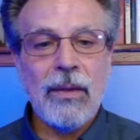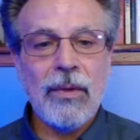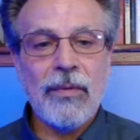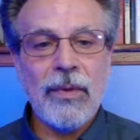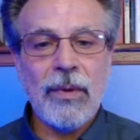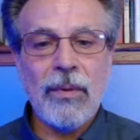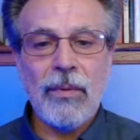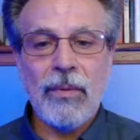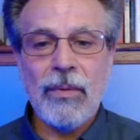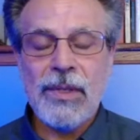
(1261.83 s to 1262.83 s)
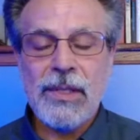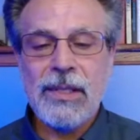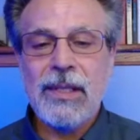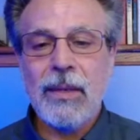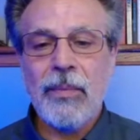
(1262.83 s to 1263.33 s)
look for
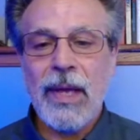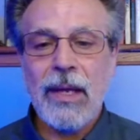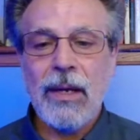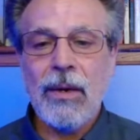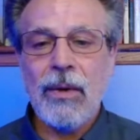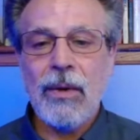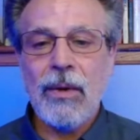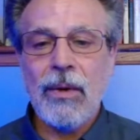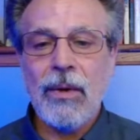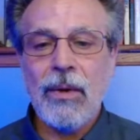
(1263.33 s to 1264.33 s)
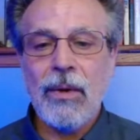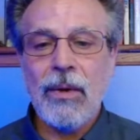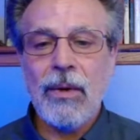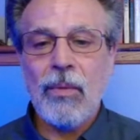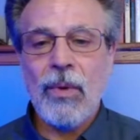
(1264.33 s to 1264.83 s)
Resisting Beta,
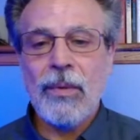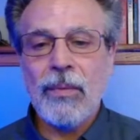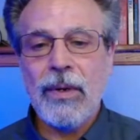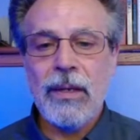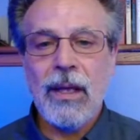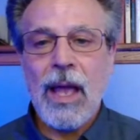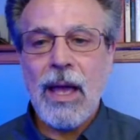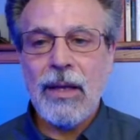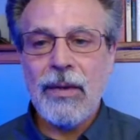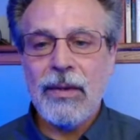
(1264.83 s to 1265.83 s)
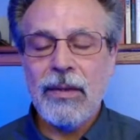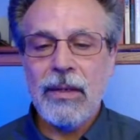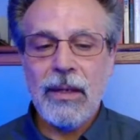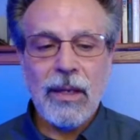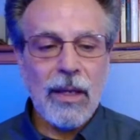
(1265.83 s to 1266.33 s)
one word,
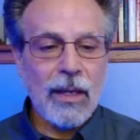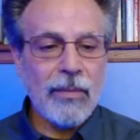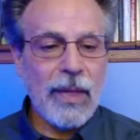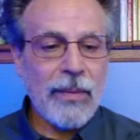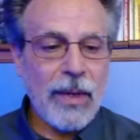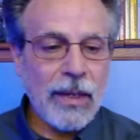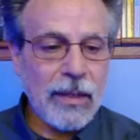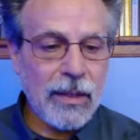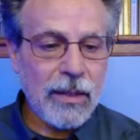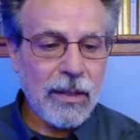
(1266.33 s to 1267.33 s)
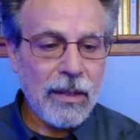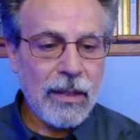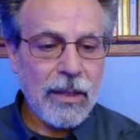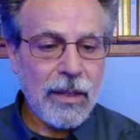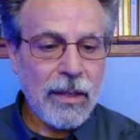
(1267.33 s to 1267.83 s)
and
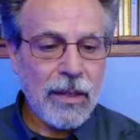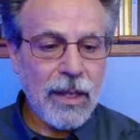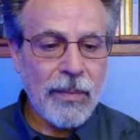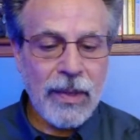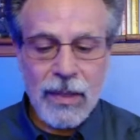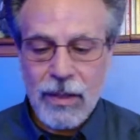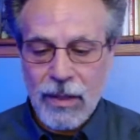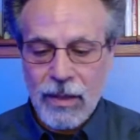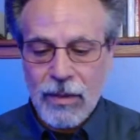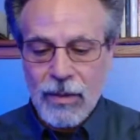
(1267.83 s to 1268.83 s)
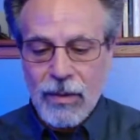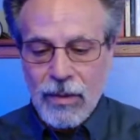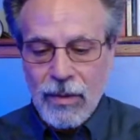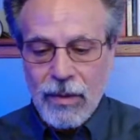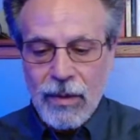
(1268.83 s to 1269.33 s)
maybe I can
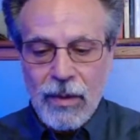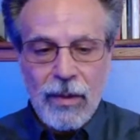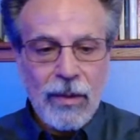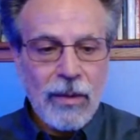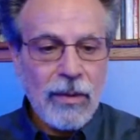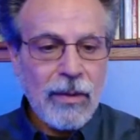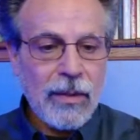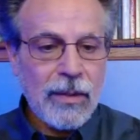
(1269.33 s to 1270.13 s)
type it in here.